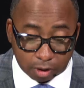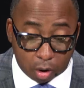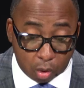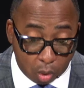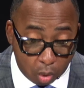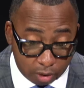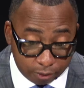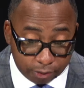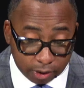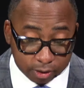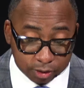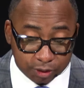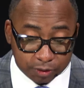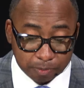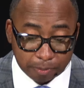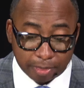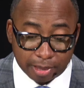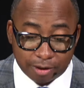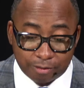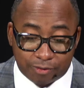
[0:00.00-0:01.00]
or, or verse
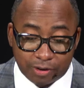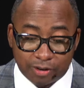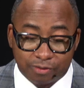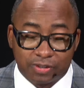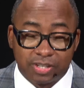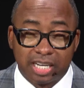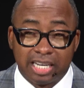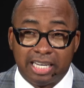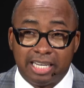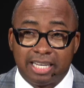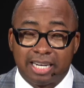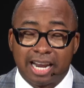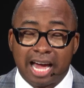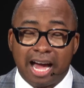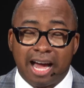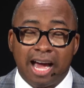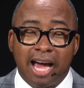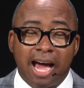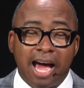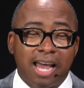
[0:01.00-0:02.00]
15. I,
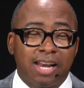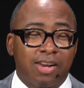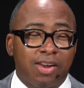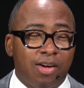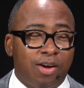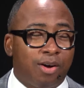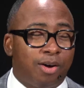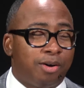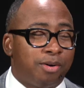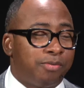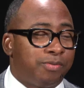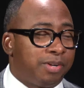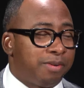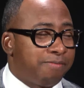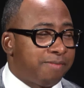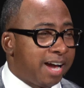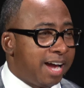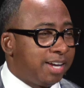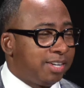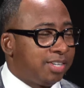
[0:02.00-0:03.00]
I, I, love the
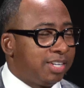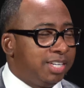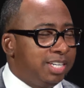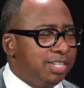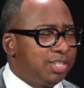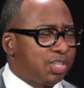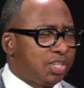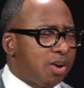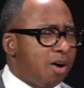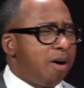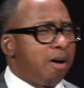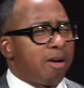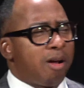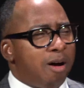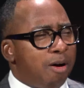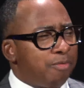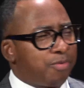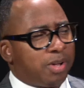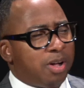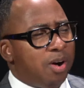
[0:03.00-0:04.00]
fact that he started
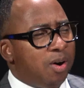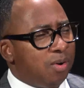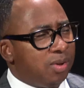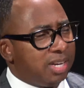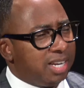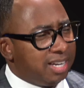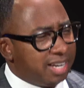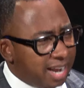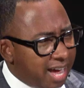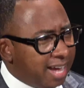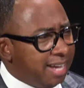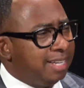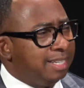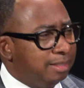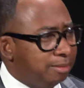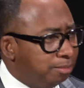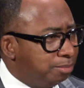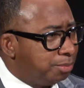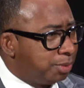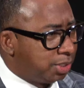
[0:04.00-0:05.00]
off calling
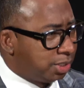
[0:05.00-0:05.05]
names